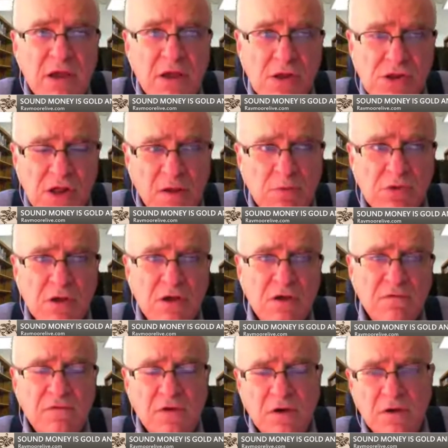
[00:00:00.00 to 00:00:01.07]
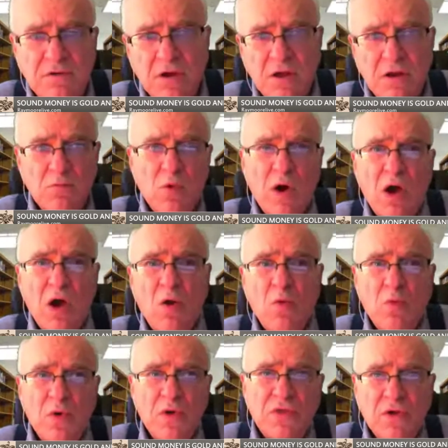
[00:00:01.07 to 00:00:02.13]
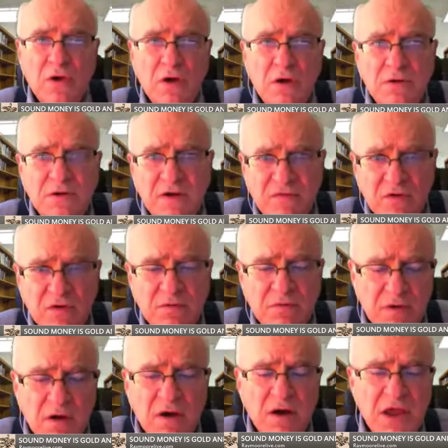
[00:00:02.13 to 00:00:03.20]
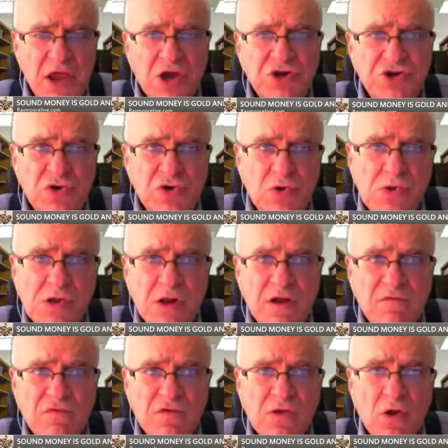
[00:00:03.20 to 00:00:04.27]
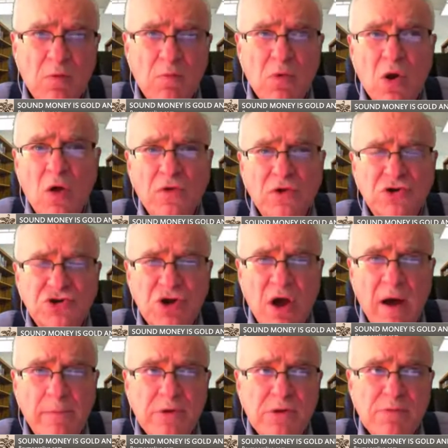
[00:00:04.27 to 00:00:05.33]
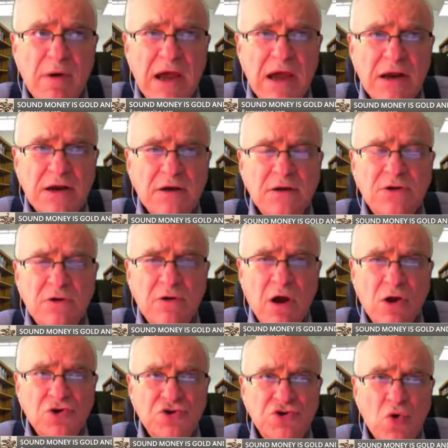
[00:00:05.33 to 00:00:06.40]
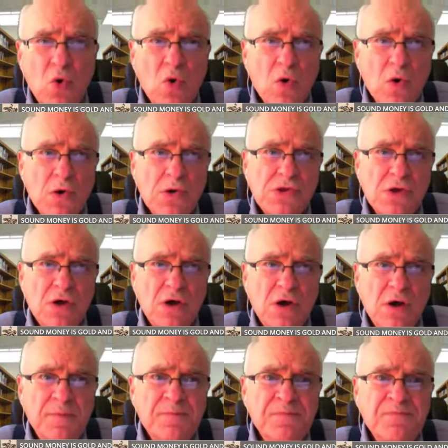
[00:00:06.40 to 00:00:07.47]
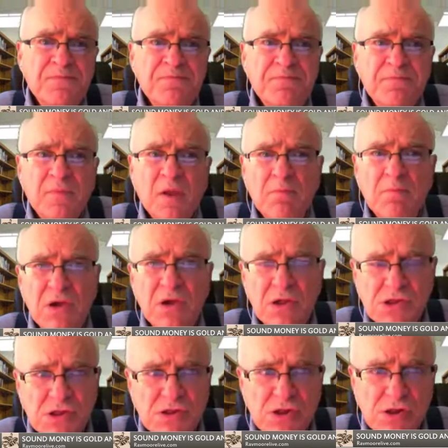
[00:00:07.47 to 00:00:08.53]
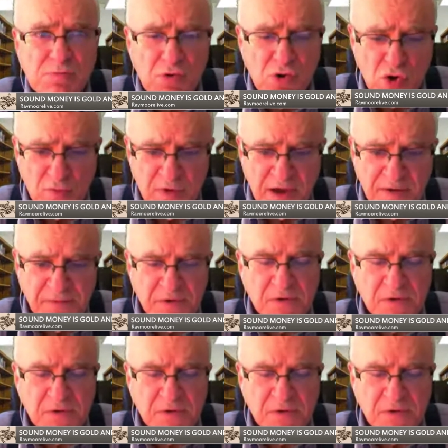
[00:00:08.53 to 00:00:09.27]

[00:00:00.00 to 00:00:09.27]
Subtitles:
He seems to have done well with different issues that have sort of brought the jobs back to our shores. Business is booming.